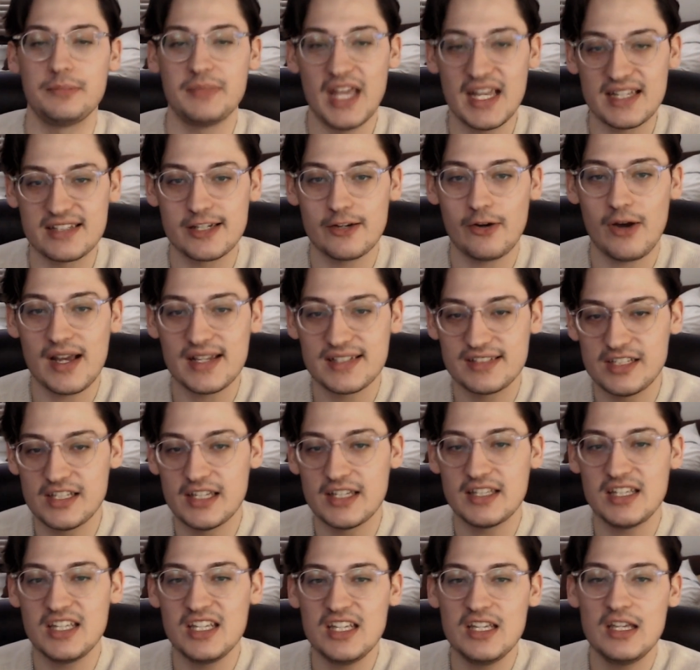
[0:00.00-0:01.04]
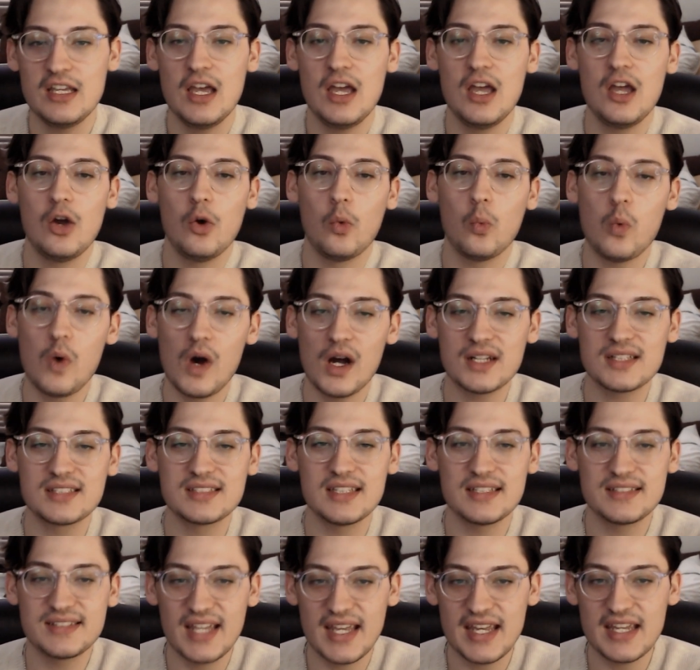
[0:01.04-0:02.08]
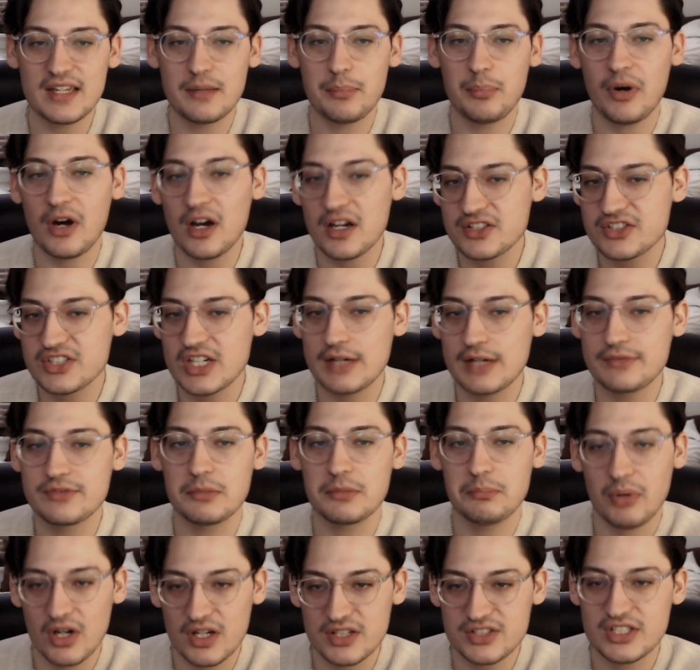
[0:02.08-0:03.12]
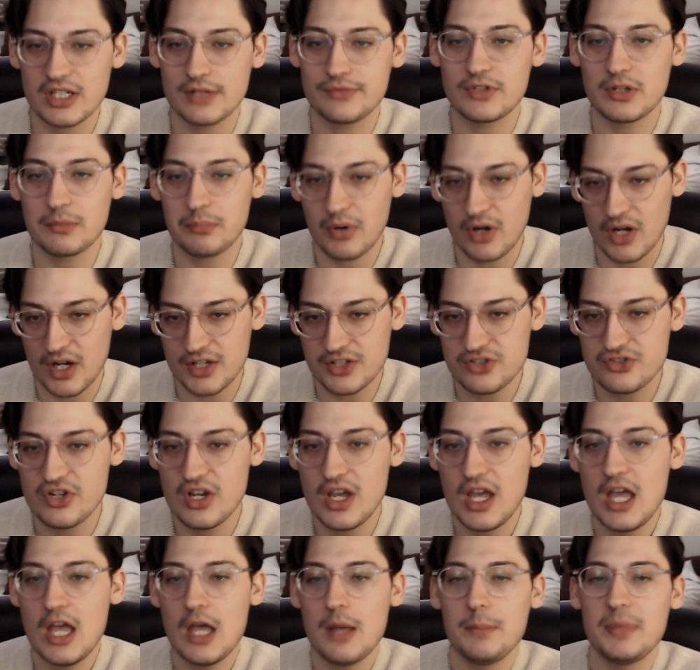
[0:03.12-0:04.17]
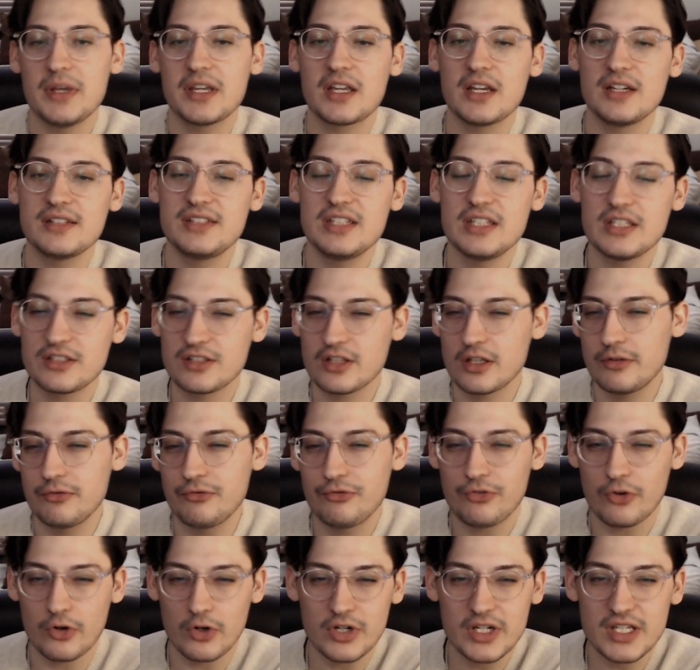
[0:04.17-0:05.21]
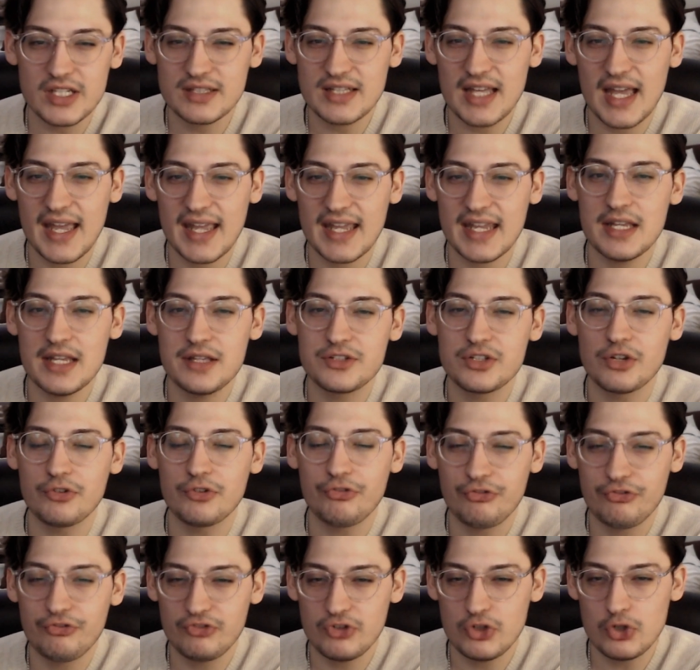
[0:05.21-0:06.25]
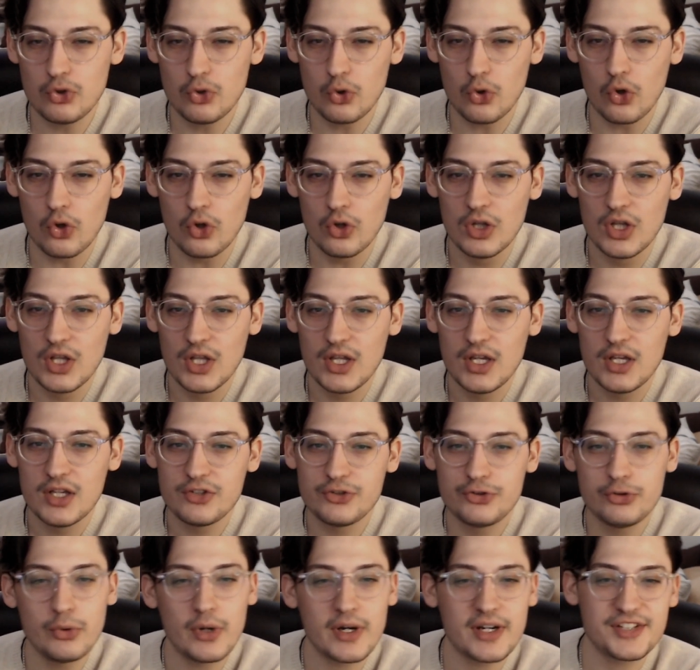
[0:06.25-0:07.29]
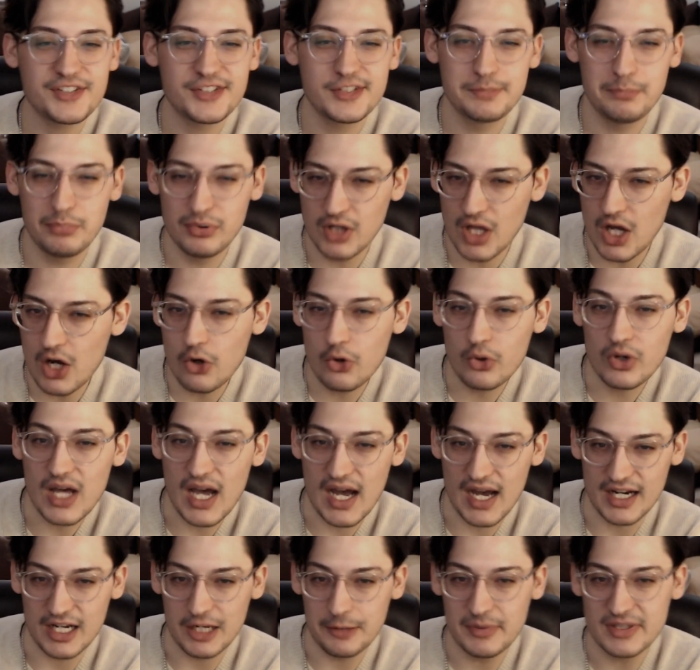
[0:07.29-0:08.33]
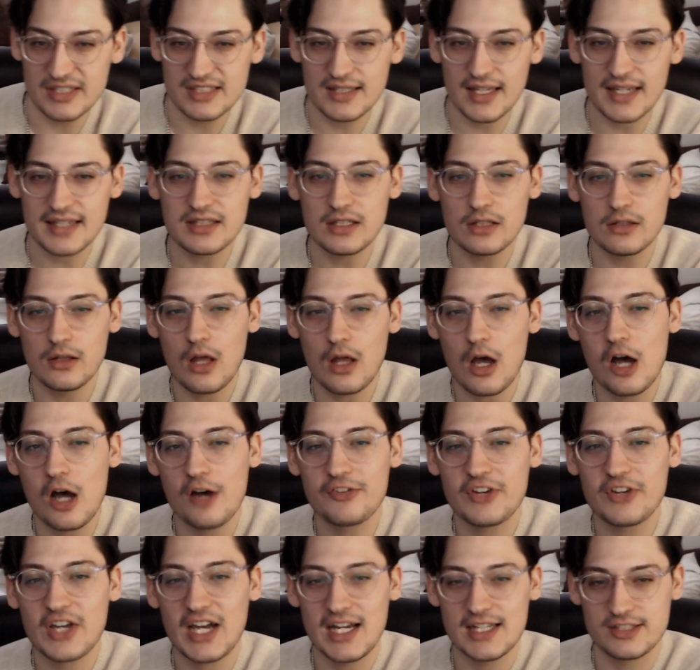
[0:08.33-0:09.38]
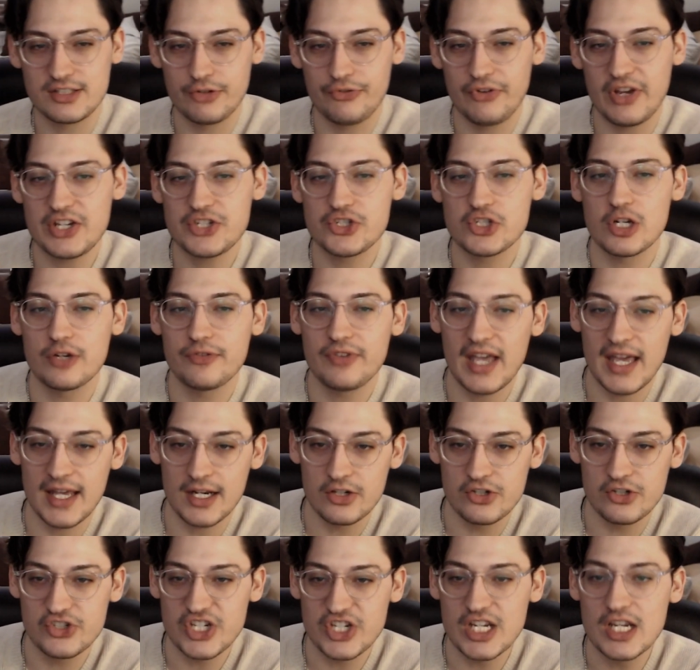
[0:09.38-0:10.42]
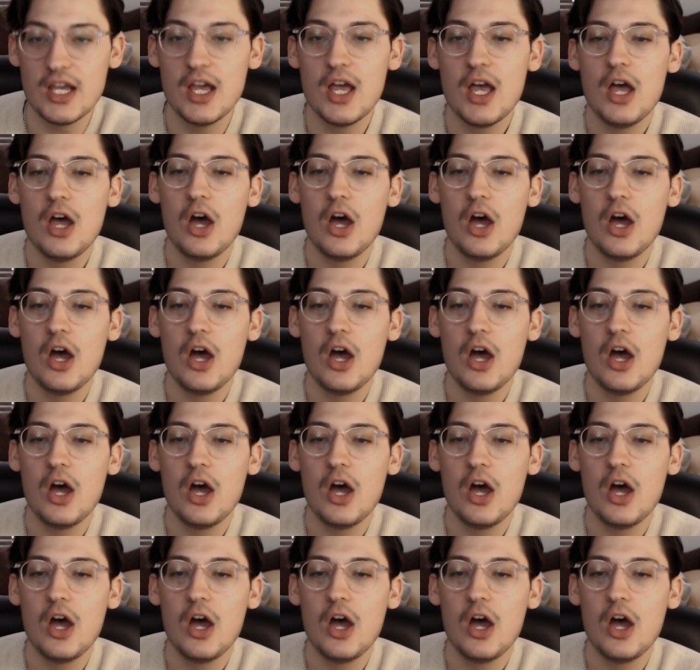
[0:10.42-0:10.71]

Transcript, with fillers: That's how I see it. He wants to take punch after punch after punch because he's converting that into fuel to explode on him. It's like the law of conservation of energy.